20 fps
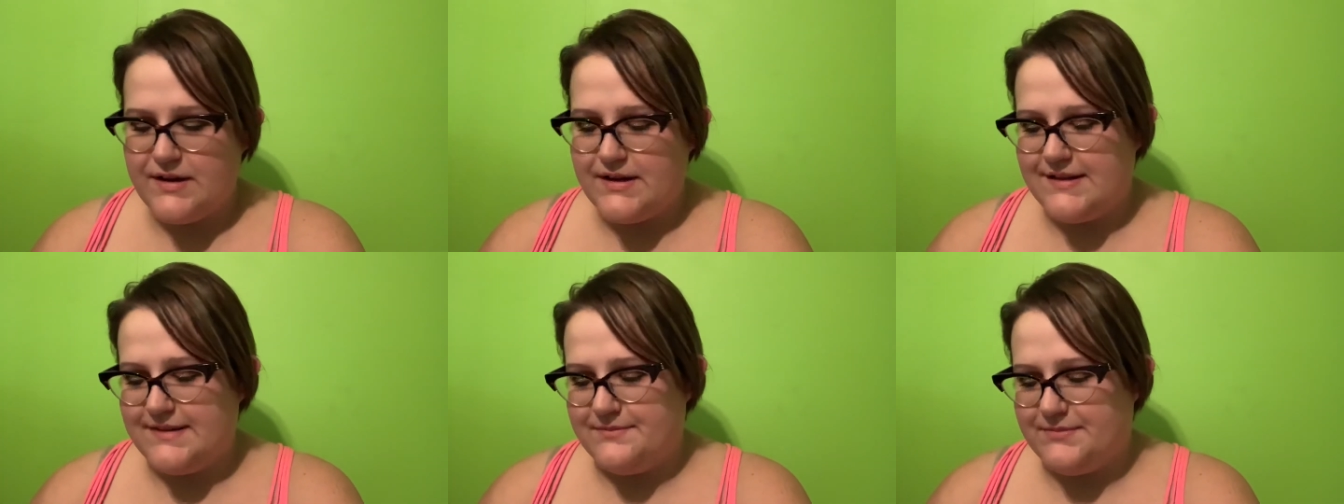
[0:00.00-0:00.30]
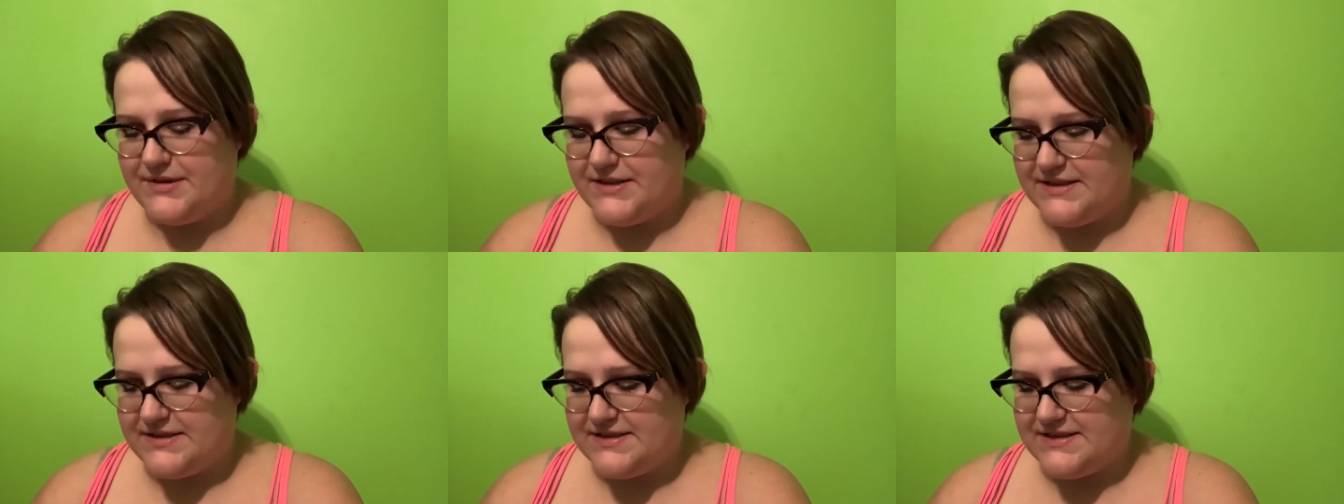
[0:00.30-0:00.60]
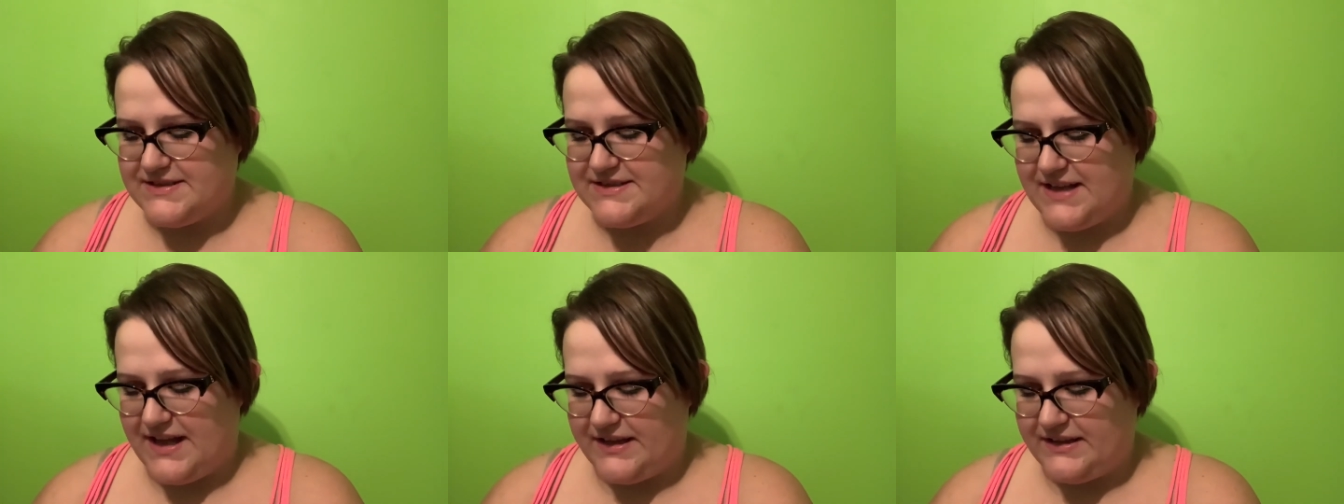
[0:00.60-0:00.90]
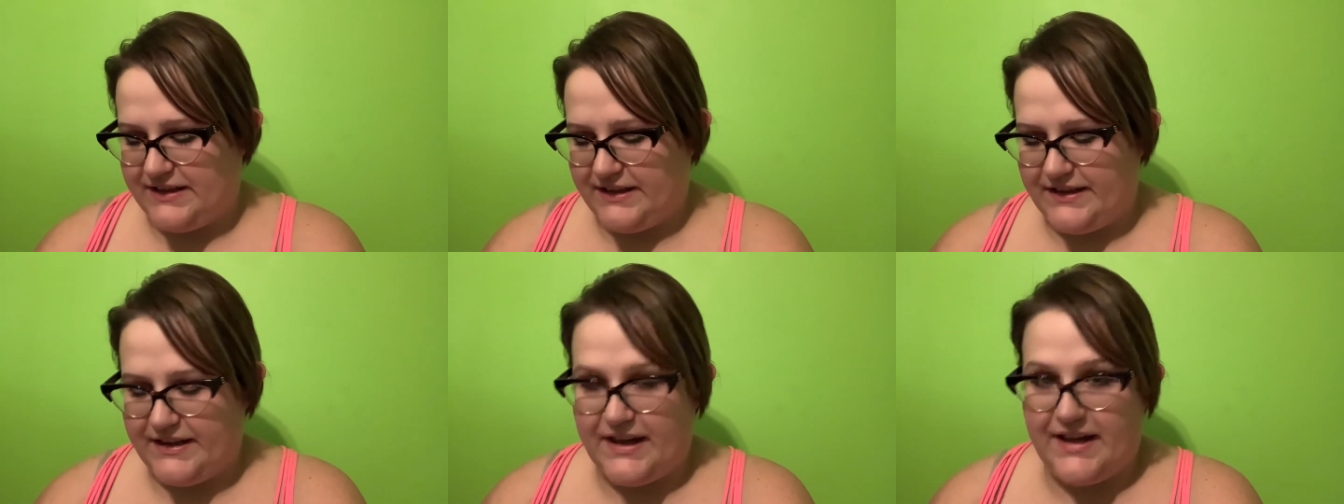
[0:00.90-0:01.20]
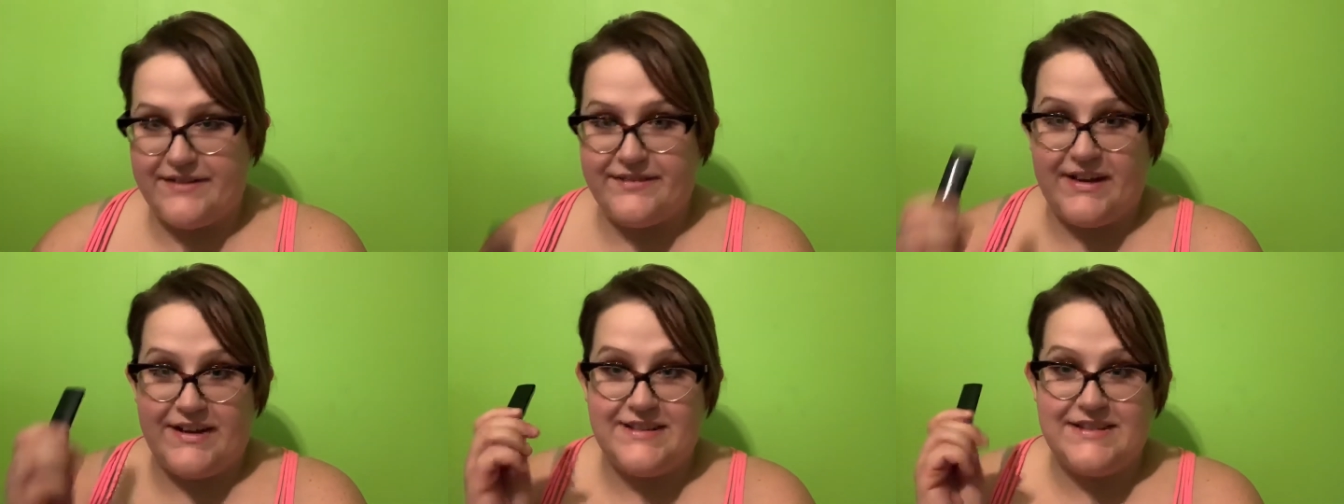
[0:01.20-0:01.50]
but sadly I've
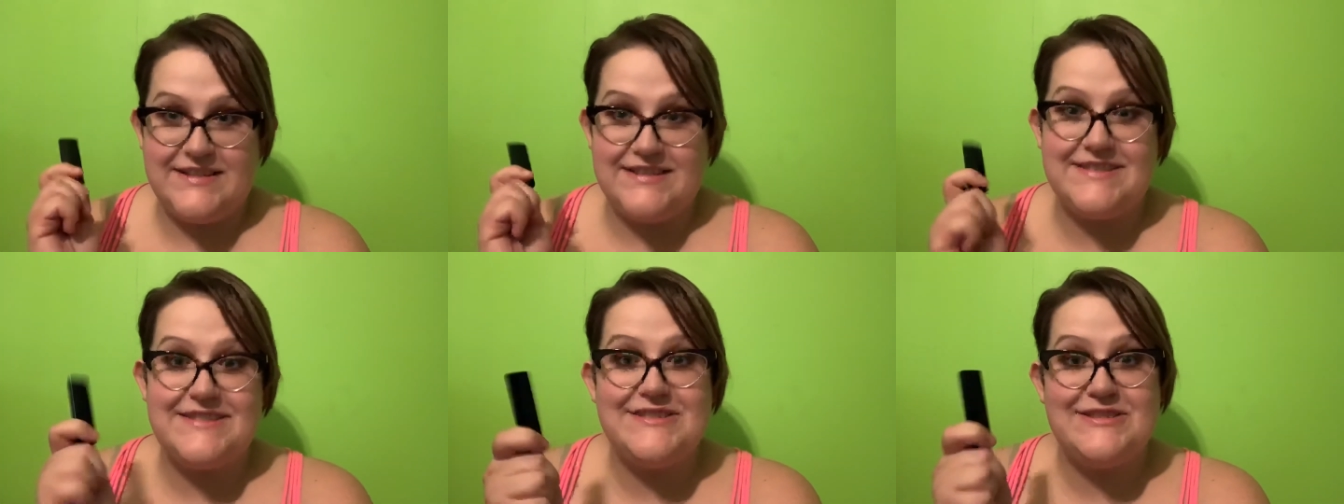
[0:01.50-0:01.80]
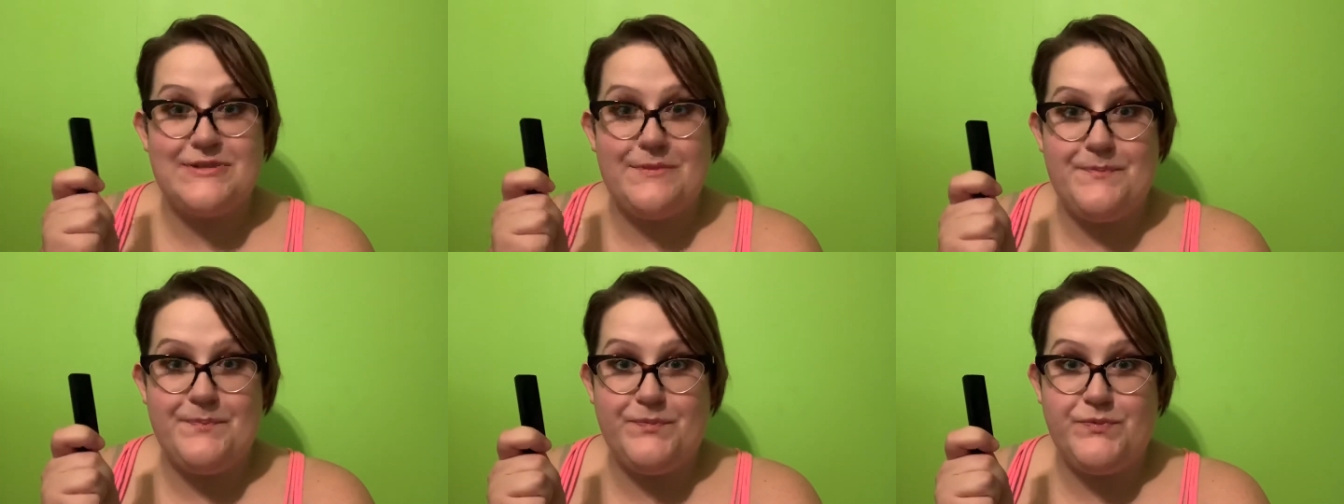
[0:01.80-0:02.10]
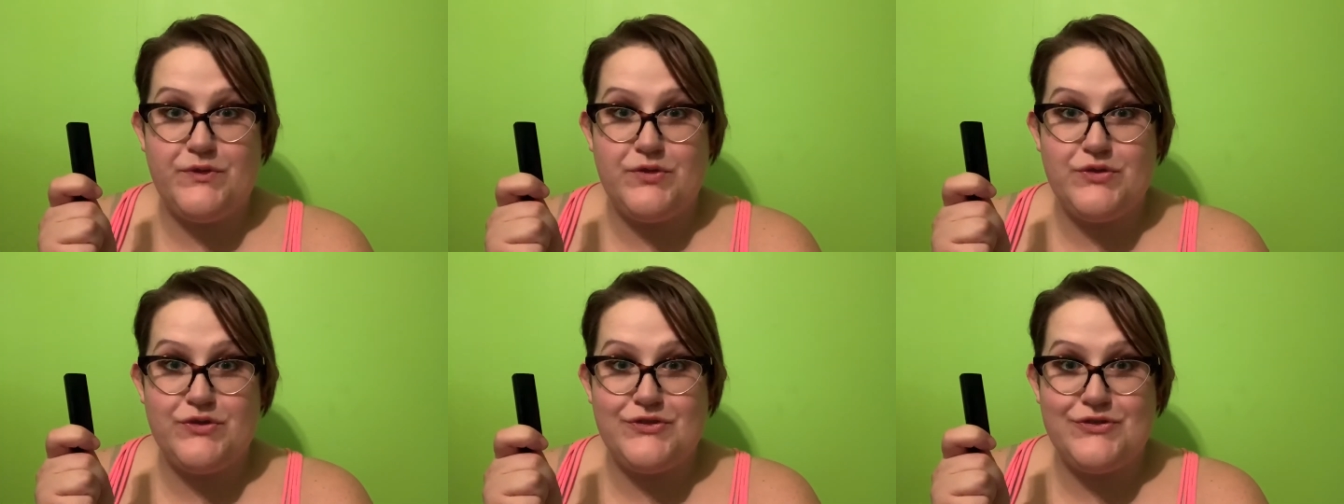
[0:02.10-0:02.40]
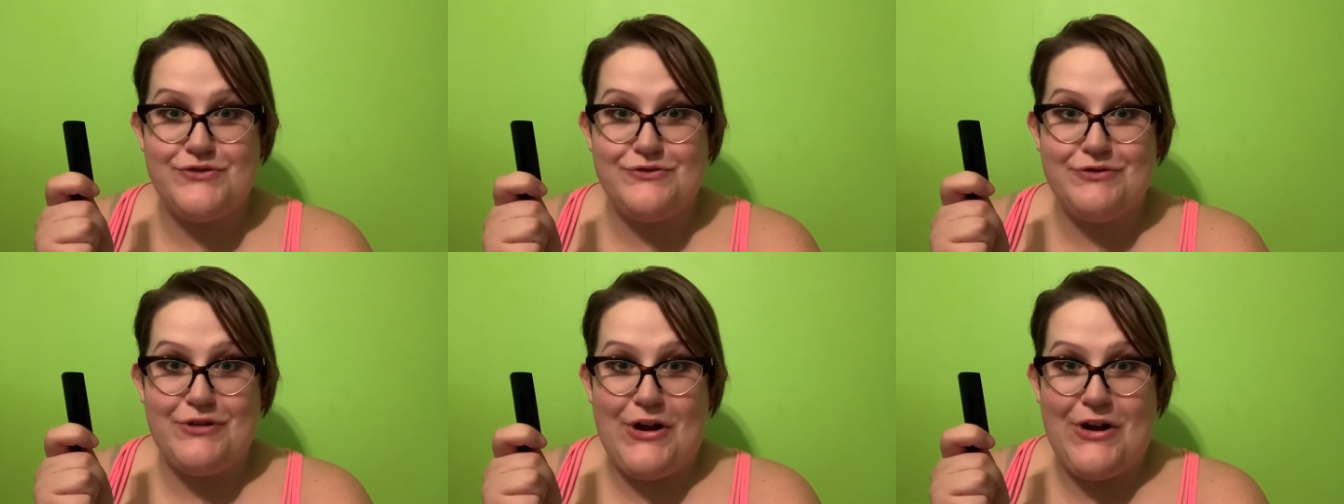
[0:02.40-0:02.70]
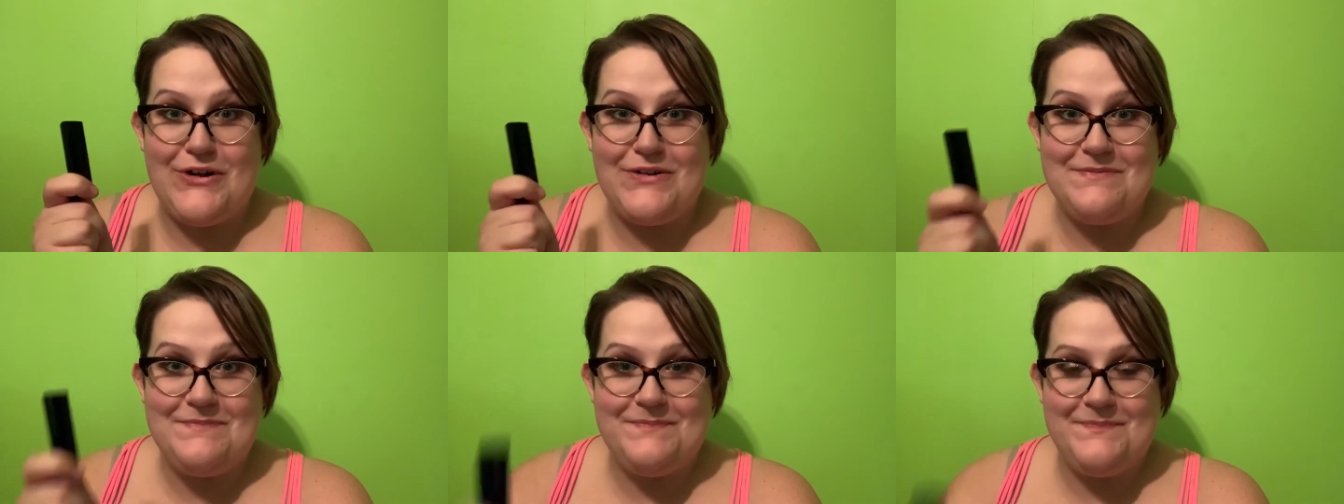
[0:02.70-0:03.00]
had this too long.